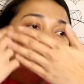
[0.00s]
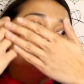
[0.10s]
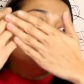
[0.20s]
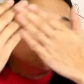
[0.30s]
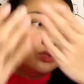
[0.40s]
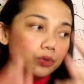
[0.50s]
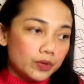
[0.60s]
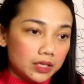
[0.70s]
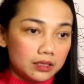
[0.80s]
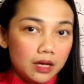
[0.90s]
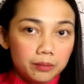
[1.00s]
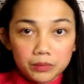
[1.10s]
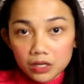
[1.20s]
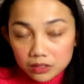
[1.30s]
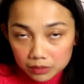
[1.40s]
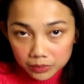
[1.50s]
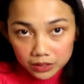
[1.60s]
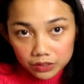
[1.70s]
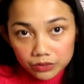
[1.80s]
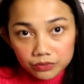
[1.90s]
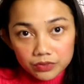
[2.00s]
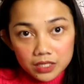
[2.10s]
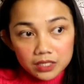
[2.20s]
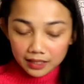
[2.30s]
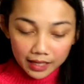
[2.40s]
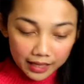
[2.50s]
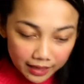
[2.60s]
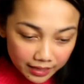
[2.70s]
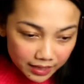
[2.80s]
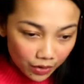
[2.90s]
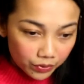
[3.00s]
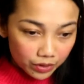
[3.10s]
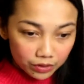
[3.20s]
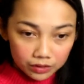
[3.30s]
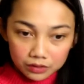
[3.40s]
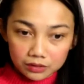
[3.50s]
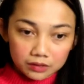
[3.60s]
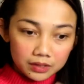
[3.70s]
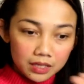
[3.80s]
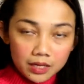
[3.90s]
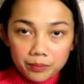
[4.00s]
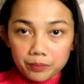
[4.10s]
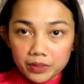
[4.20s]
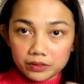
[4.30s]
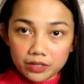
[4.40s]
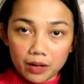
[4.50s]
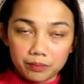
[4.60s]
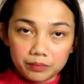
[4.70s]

continue doing custom calligraphy, and that's how it all built up.